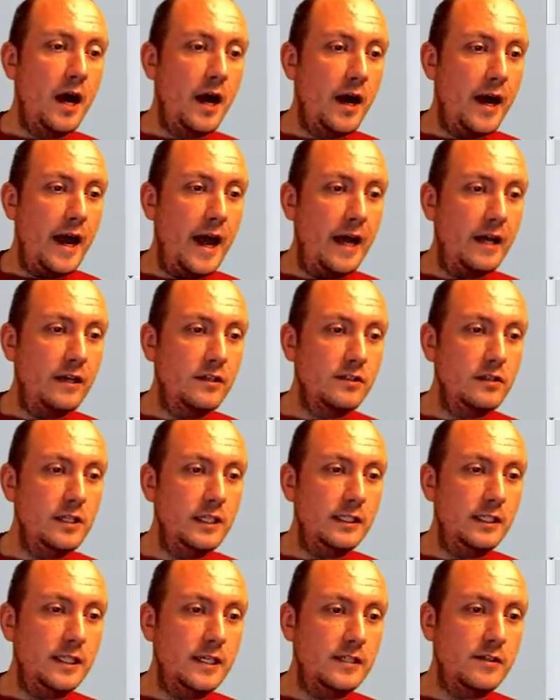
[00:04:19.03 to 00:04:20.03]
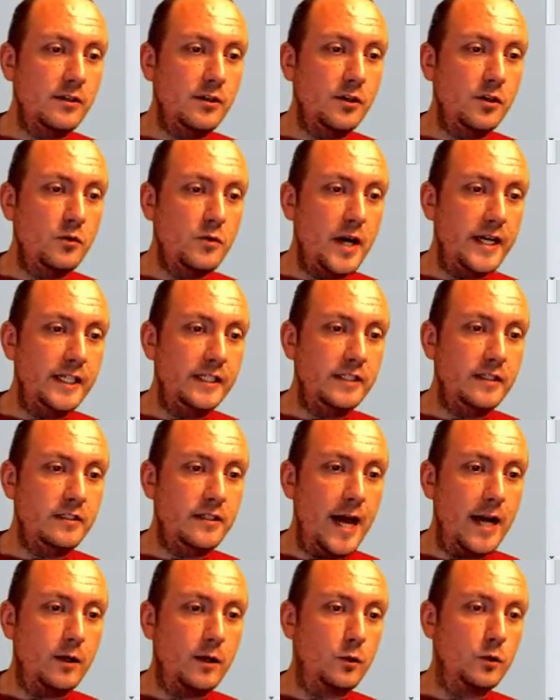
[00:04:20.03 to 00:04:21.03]
Excellent listener, ready to
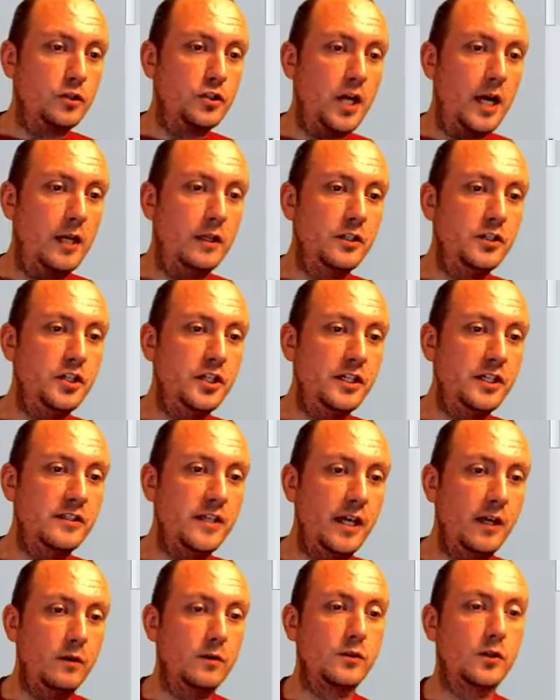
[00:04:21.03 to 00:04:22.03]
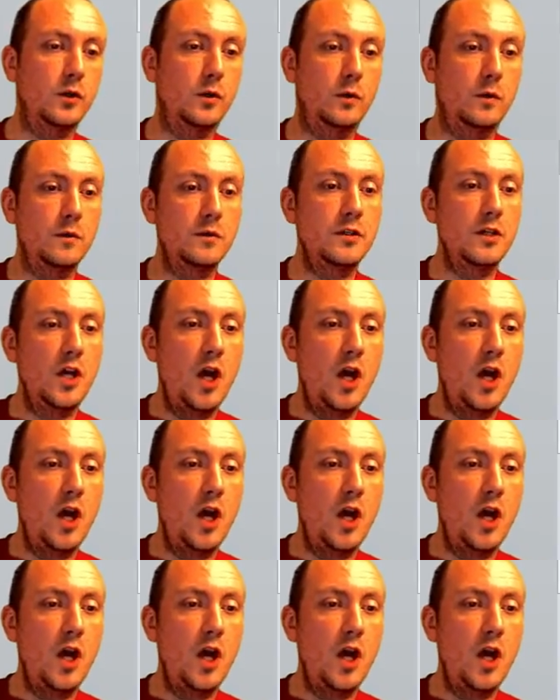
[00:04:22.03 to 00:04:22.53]
tackle challenging sales goals